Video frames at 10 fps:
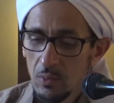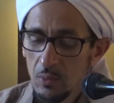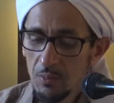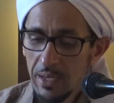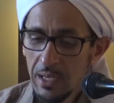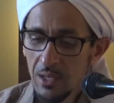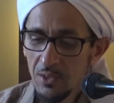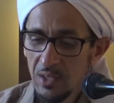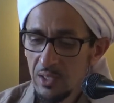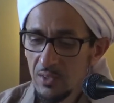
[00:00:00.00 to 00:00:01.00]

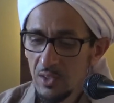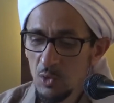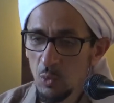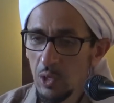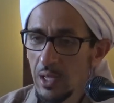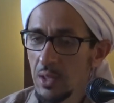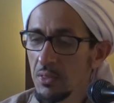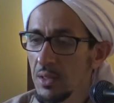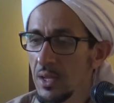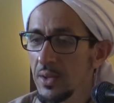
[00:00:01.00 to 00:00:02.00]
males is Ismullah
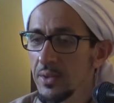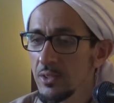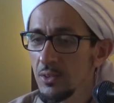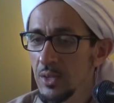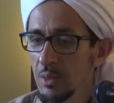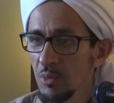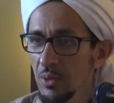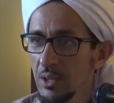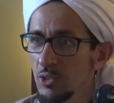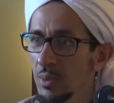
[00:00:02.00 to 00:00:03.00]
al-Zahir, is the name of
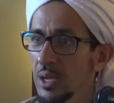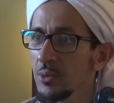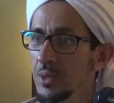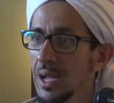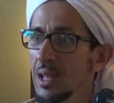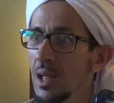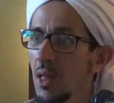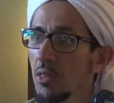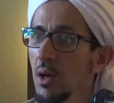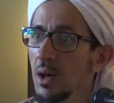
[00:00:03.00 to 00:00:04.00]
Allah subhanahu wa ta'ala
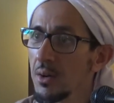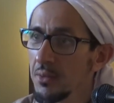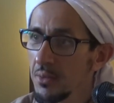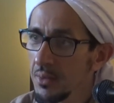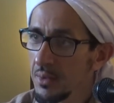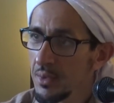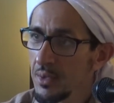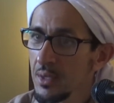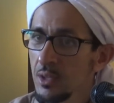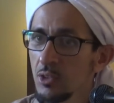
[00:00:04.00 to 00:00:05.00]
al-Zahir.
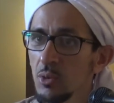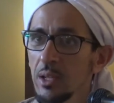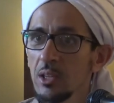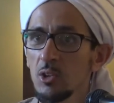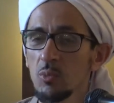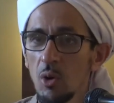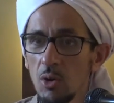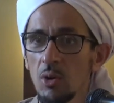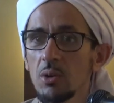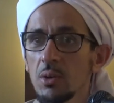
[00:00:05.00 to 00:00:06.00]
So it is
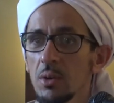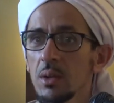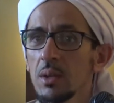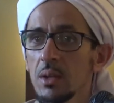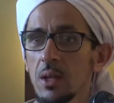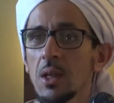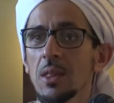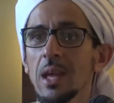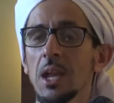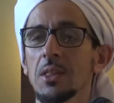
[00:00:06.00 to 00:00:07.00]
more,
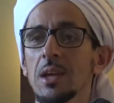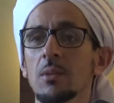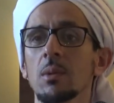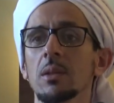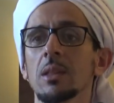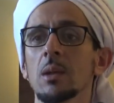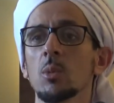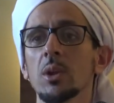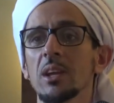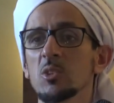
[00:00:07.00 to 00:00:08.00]
they are
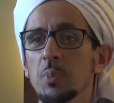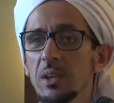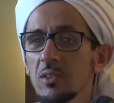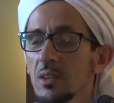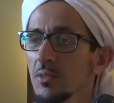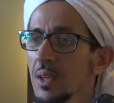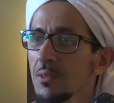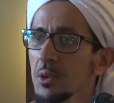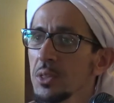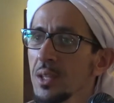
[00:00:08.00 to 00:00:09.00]
more expressive.
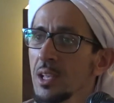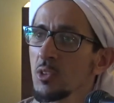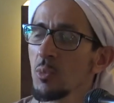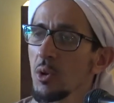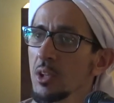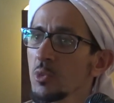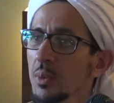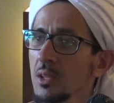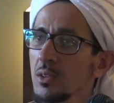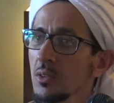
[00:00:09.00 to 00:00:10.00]
Everything is more
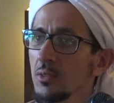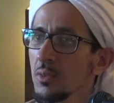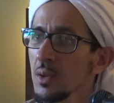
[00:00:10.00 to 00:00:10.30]
expressive.